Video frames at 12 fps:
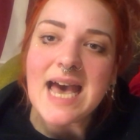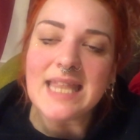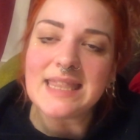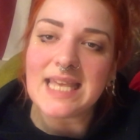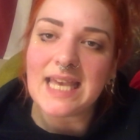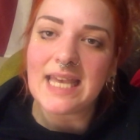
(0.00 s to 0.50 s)

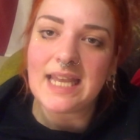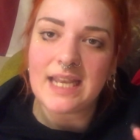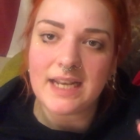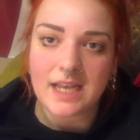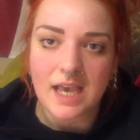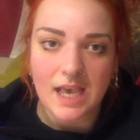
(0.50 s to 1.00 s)
And
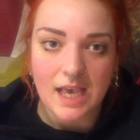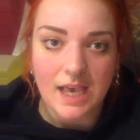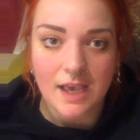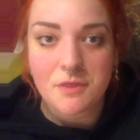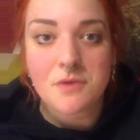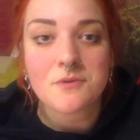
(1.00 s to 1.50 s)
then
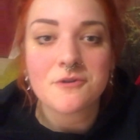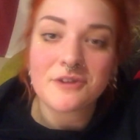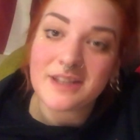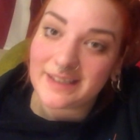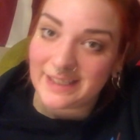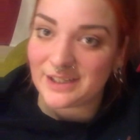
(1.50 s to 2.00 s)
threw
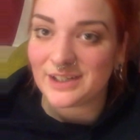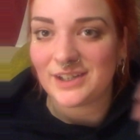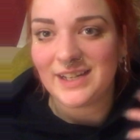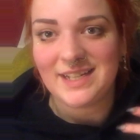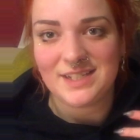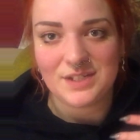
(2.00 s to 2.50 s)

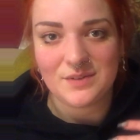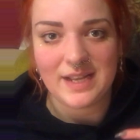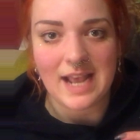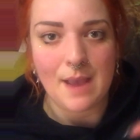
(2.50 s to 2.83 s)
glitter into it.